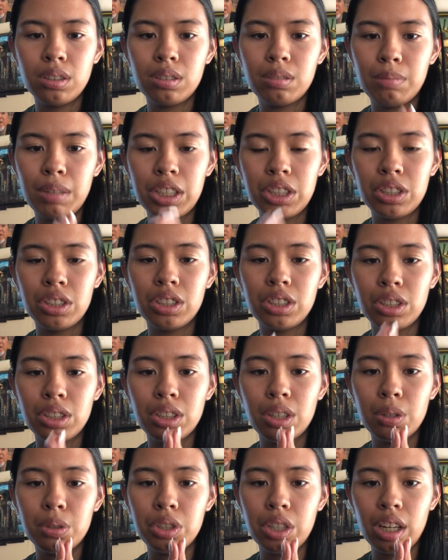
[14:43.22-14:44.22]
make sure to
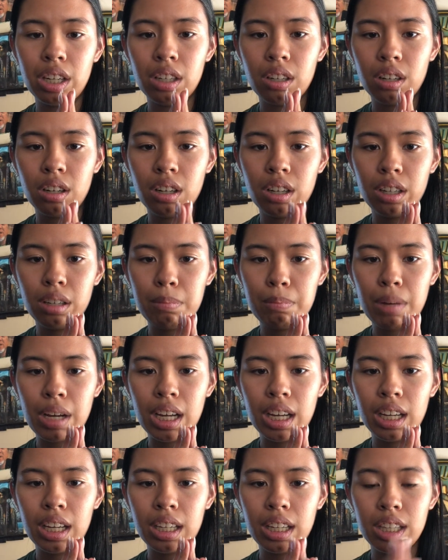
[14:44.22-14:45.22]
go check on
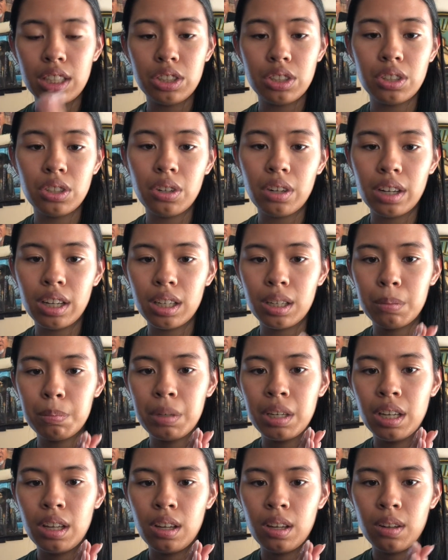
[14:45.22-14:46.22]
my Instagram,
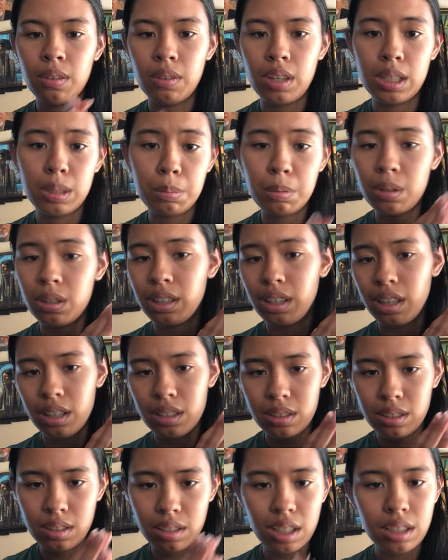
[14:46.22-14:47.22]
Facebook,
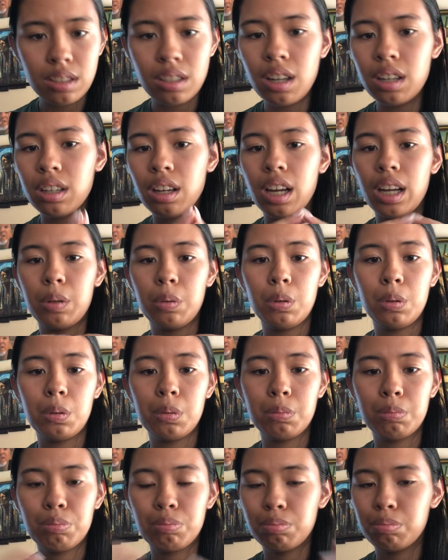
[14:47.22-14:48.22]
and TikTok. I
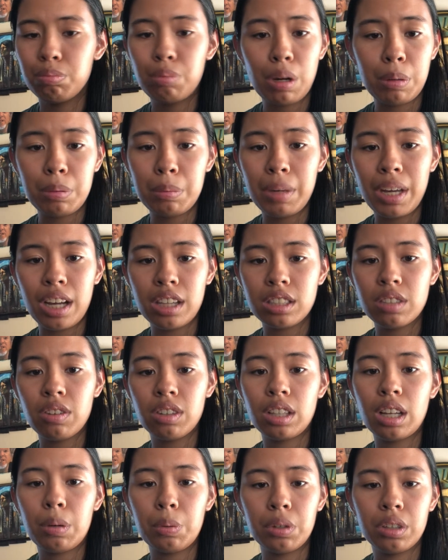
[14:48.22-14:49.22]
will probably be active
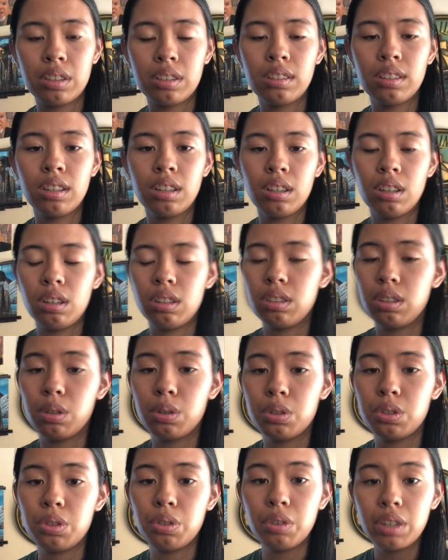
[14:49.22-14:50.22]
on
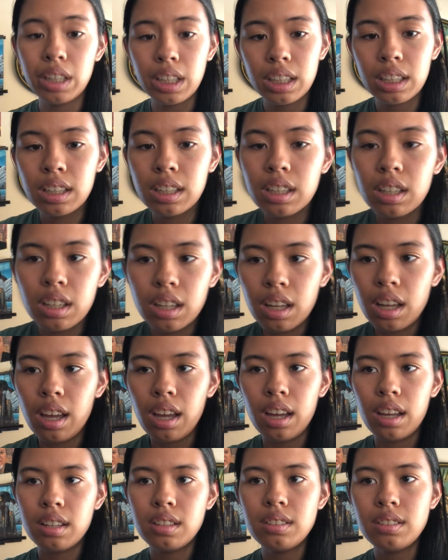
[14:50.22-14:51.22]
those three.
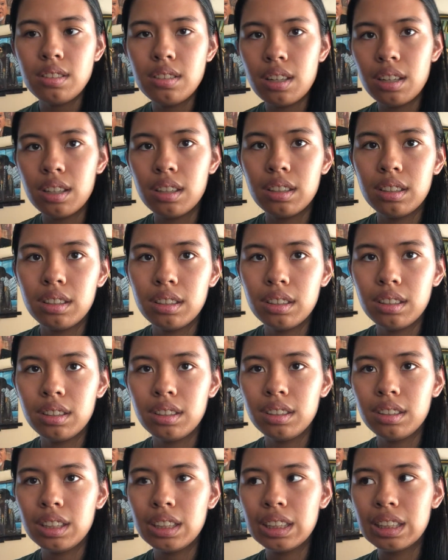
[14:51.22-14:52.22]
And
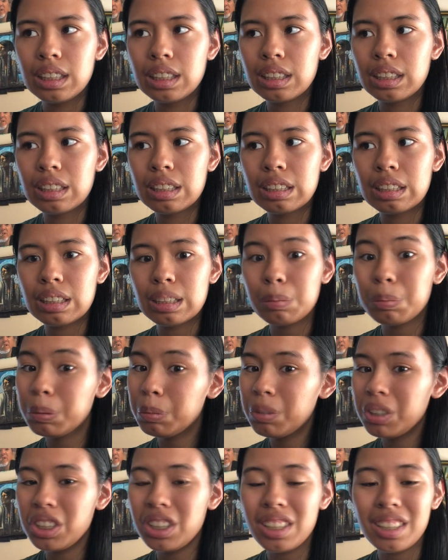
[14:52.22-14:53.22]
that's pretty
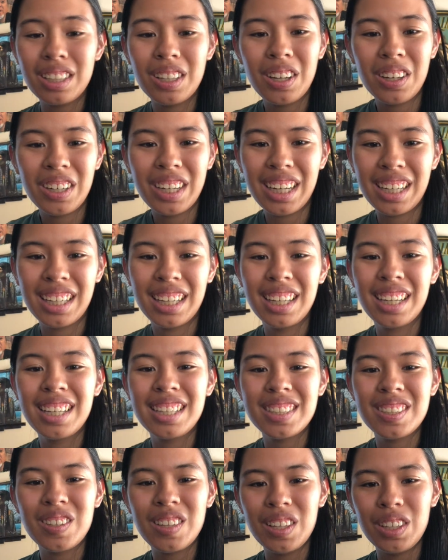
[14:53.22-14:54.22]
much it. Okay,
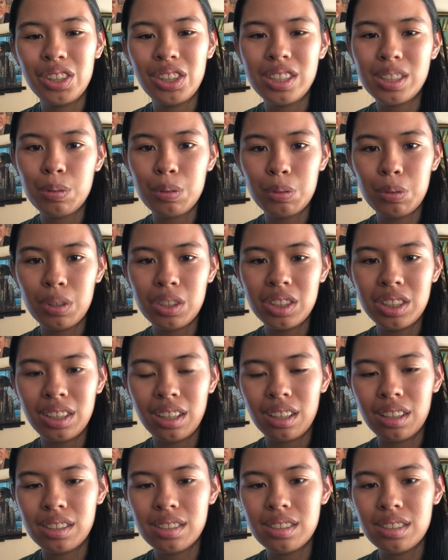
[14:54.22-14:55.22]
so thank you guys so much for watching,
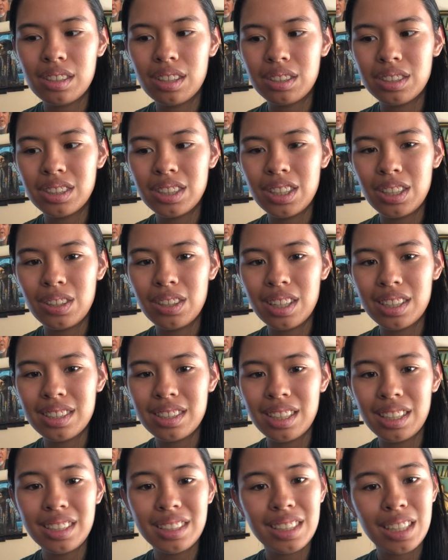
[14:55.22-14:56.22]
and I'll see you guys
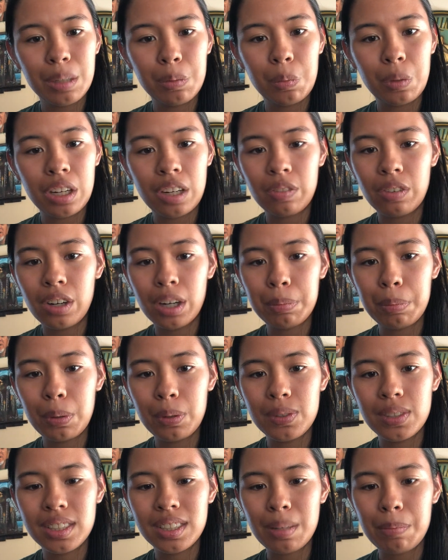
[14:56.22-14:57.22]
next time whenever I
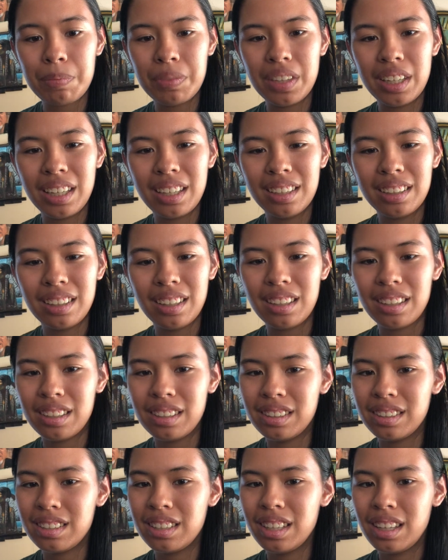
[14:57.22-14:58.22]
post something.
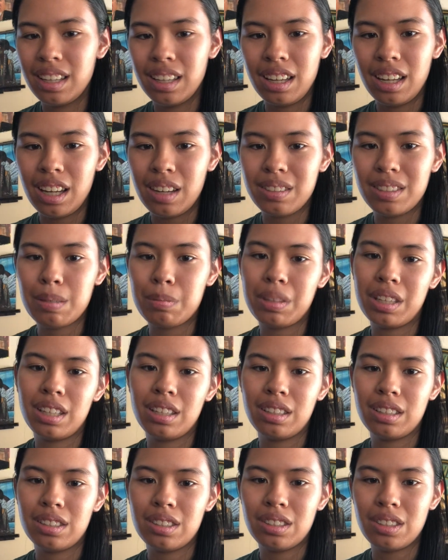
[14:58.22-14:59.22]
And have
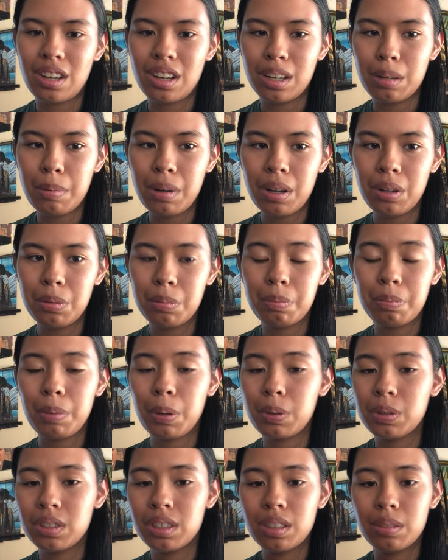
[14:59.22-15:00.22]
something to talk about,
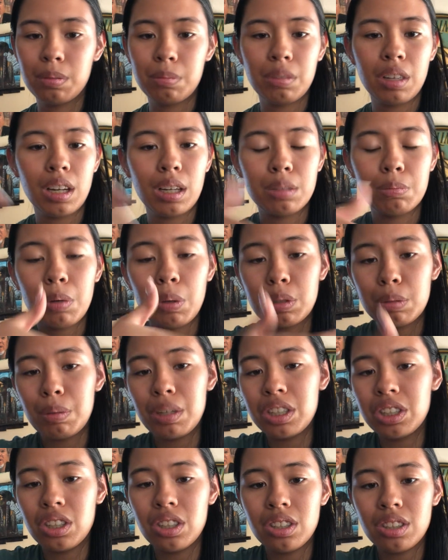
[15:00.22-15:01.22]
post
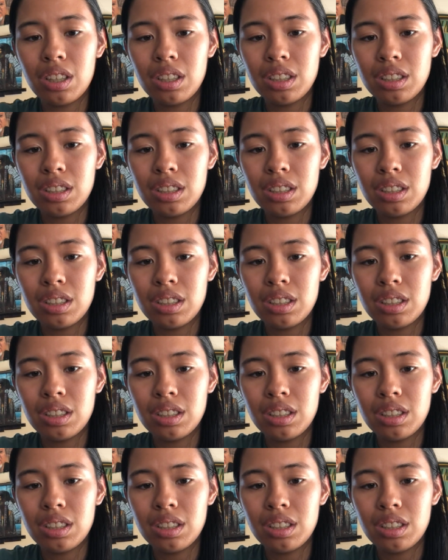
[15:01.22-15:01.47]
pictures on